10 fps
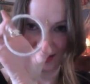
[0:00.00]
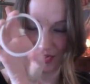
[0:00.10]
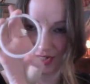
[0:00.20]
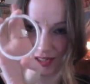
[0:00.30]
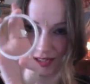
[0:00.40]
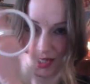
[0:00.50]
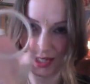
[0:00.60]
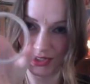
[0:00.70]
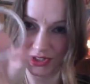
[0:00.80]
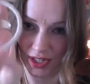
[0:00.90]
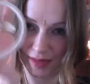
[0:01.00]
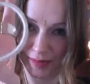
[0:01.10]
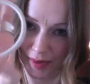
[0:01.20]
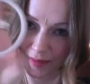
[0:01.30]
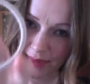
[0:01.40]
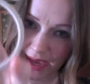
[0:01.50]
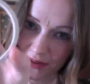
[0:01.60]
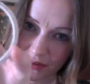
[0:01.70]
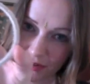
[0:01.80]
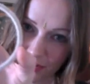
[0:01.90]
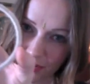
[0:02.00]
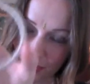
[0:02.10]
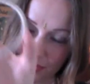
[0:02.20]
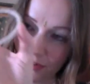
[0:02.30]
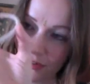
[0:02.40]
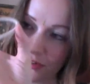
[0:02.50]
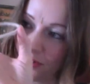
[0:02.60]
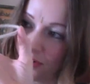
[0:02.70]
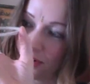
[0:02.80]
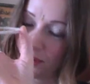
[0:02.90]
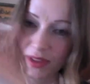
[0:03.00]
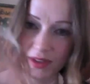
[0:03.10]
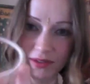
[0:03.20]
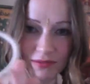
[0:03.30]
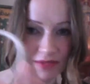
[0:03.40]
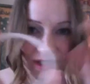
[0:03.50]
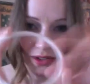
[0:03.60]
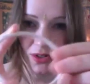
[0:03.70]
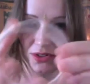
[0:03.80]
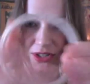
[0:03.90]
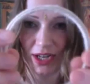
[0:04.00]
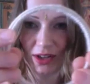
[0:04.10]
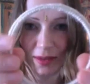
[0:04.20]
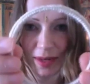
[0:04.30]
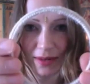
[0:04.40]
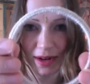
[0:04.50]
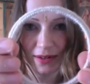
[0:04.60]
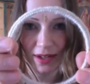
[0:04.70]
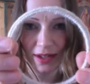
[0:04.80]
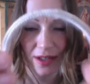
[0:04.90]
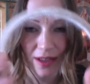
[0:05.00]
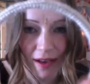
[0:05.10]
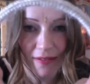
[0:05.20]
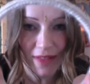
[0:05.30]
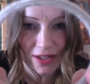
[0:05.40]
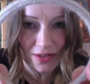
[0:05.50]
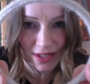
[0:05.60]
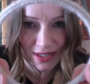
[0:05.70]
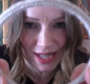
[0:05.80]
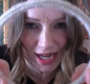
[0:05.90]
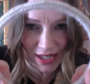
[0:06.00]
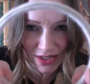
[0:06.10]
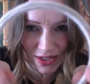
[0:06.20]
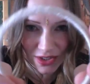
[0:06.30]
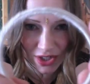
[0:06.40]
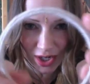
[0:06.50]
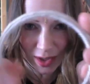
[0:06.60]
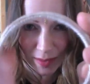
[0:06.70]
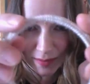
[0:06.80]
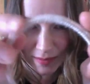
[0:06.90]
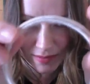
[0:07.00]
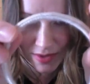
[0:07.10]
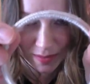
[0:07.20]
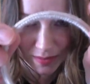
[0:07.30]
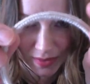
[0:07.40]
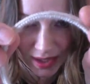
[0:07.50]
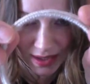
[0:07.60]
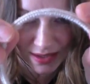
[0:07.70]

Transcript: just a cheap bangle with a single crochet all the way around it, and then you can attach the charm jump rings